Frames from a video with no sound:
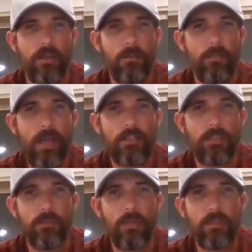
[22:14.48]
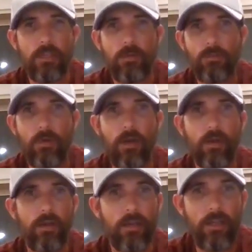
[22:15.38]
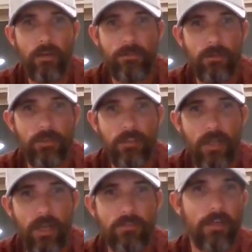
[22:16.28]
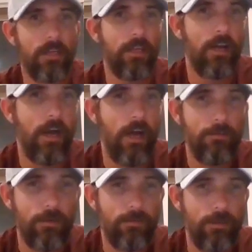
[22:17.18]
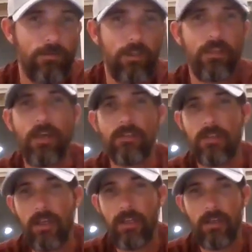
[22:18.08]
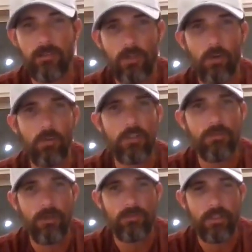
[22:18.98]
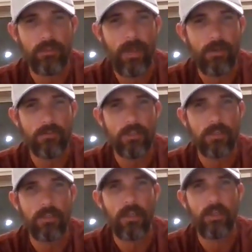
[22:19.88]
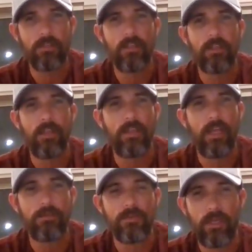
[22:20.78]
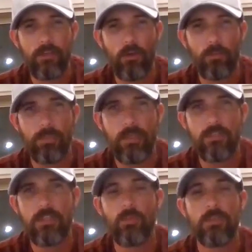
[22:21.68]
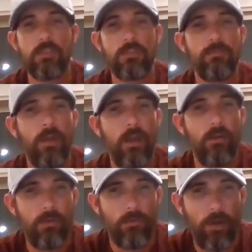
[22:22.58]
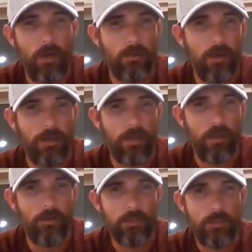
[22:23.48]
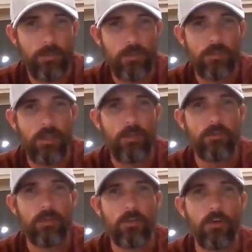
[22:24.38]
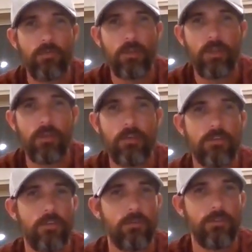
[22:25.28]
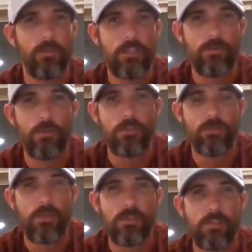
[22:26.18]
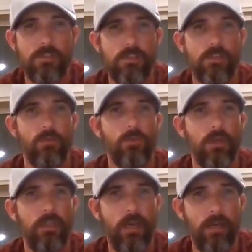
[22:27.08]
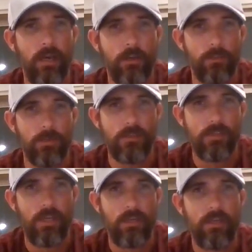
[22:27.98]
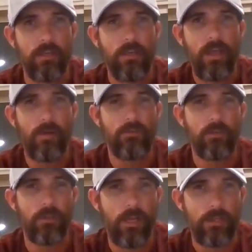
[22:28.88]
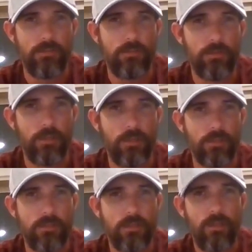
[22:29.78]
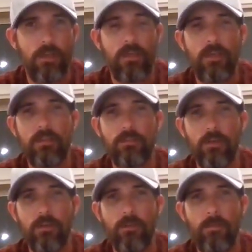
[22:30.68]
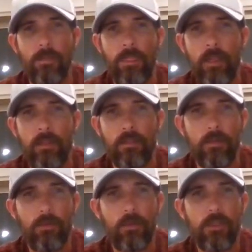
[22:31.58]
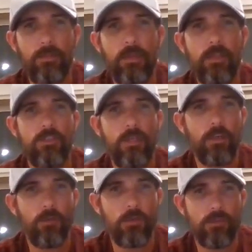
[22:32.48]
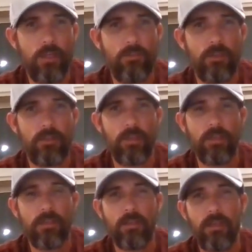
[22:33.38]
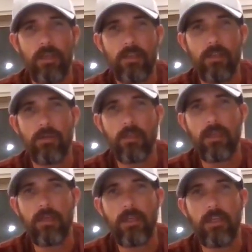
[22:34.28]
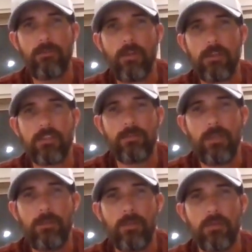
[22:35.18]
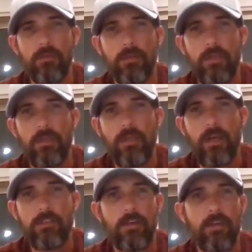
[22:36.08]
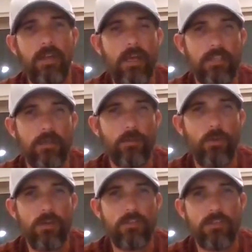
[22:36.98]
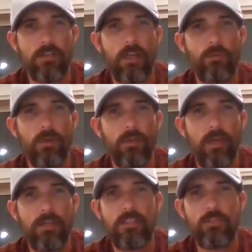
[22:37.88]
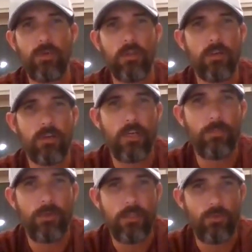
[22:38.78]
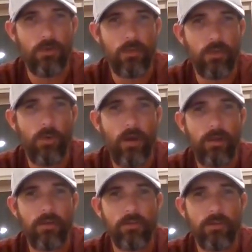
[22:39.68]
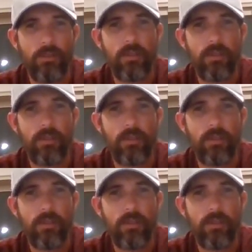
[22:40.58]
come back to me and say, "Ron, I got 50,000. I got offered 50,000." And it was always 50,000. And then they kept saying no PG, which is very rare right now, especially after COVID. Lenders don't trust most businesses are running at 100% after the last 2 years. So they're really PG in almost everything. And then when they get an influx of people, I started asking them questions, and I realized each one of their companies were in Ohio.